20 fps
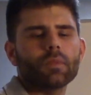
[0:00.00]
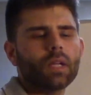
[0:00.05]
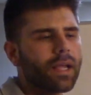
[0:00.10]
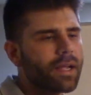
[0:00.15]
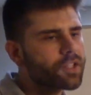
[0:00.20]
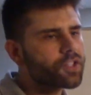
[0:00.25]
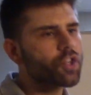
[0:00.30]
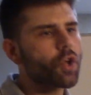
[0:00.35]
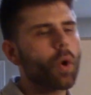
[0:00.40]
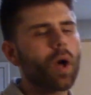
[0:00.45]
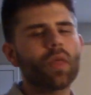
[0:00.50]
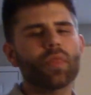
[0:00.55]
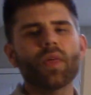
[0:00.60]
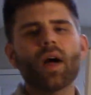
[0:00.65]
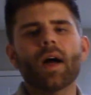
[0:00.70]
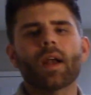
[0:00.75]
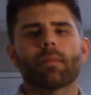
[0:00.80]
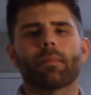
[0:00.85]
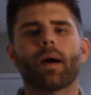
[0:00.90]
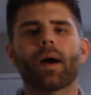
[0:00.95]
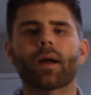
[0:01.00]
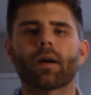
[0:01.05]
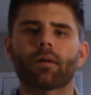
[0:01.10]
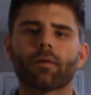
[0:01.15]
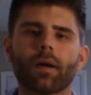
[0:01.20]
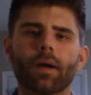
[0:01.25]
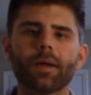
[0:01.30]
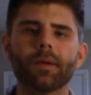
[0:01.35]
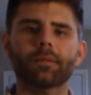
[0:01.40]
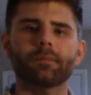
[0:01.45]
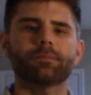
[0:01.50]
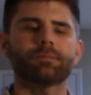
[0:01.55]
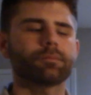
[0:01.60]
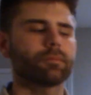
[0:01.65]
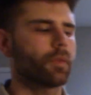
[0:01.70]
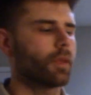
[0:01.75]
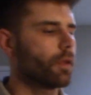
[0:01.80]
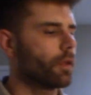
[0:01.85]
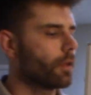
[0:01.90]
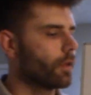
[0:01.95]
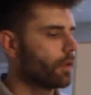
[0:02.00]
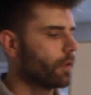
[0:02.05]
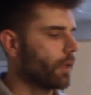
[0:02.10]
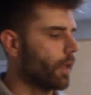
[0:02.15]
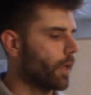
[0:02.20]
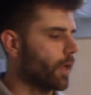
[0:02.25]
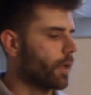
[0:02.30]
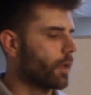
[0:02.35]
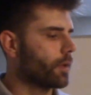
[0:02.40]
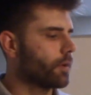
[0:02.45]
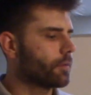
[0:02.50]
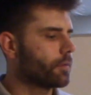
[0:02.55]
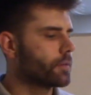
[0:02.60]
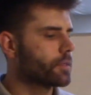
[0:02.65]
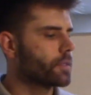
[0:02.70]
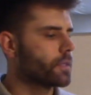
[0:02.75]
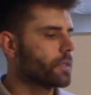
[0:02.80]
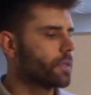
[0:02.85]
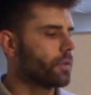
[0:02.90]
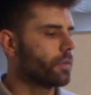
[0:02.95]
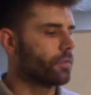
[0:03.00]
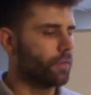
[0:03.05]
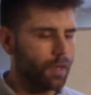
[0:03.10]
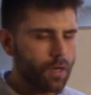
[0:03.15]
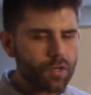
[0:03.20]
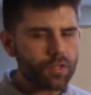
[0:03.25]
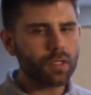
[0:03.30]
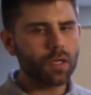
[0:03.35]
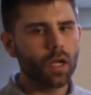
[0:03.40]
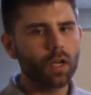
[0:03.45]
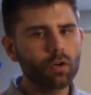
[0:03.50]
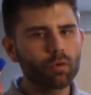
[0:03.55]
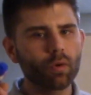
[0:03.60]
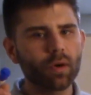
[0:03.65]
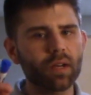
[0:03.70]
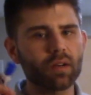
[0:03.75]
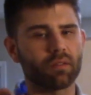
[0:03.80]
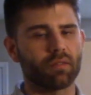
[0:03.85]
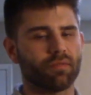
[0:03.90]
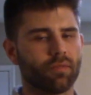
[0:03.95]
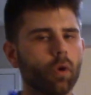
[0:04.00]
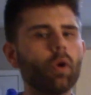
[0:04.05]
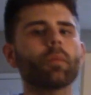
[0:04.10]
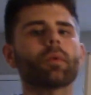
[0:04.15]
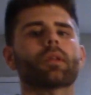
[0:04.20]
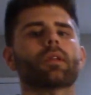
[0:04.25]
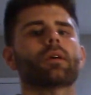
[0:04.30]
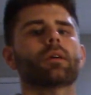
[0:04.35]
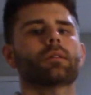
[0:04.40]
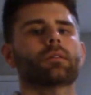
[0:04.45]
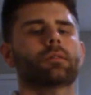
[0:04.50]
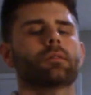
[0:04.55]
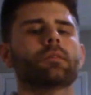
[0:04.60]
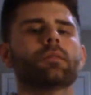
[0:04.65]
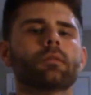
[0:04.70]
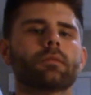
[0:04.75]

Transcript: And so I thought about it, right? And there's an unwritten formula